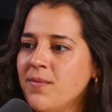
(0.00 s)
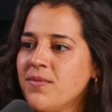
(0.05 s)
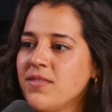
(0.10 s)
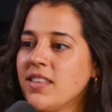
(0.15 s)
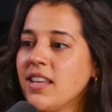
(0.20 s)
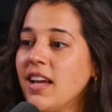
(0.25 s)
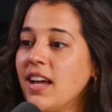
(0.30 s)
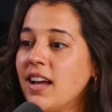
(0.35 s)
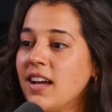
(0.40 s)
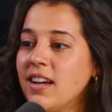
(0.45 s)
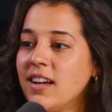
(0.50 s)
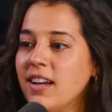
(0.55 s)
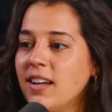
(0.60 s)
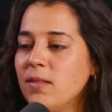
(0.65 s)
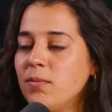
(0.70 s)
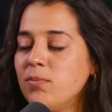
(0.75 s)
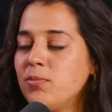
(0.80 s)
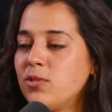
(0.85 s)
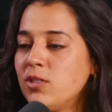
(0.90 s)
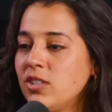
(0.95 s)
Yeah,
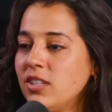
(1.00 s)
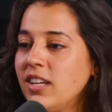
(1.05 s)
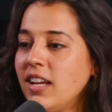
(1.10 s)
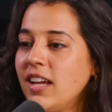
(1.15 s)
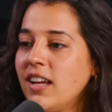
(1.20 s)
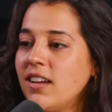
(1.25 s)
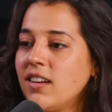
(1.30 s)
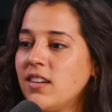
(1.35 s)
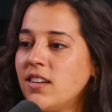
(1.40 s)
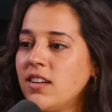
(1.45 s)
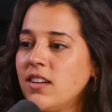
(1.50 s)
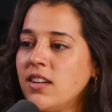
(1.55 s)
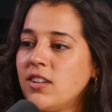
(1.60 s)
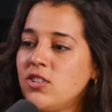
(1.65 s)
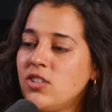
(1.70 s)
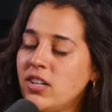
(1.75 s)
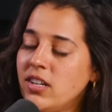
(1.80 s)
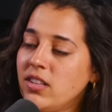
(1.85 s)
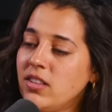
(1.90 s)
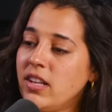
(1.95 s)
I
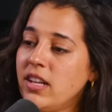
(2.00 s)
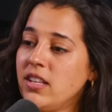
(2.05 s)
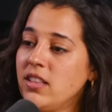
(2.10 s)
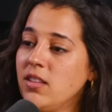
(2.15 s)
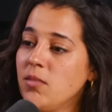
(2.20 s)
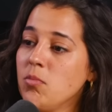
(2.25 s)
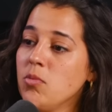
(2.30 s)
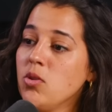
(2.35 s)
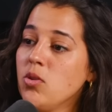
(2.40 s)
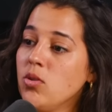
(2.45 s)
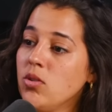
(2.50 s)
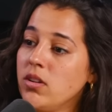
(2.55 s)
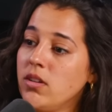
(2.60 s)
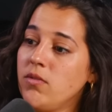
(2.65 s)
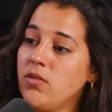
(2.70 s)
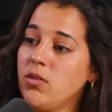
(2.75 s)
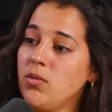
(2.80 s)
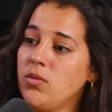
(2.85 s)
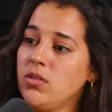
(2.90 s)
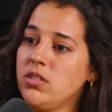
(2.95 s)
try to lighten the mood
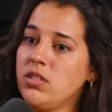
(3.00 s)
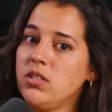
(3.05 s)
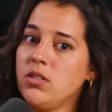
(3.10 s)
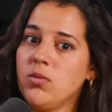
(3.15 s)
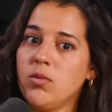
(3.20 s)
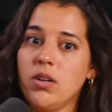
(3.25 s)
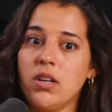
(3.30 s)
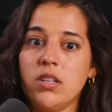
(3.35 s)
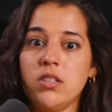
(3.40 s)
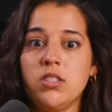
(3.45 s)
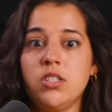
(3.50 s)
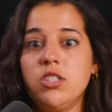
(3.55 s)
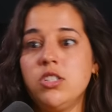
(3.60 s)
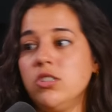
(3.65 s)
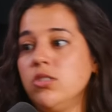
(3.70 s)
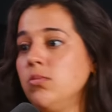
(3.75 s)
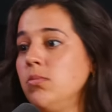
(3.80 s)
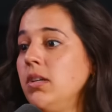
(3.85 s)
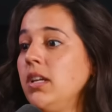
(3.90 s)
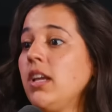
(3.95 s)
every once in a while.
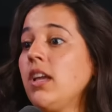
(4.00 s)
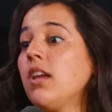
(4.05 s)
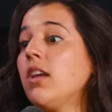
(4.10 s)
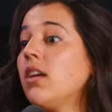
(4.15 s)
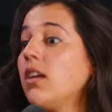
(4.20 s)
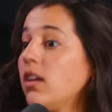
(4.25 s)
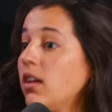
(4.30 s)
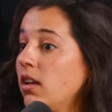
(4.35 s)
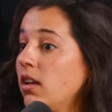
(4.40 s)
Sue me.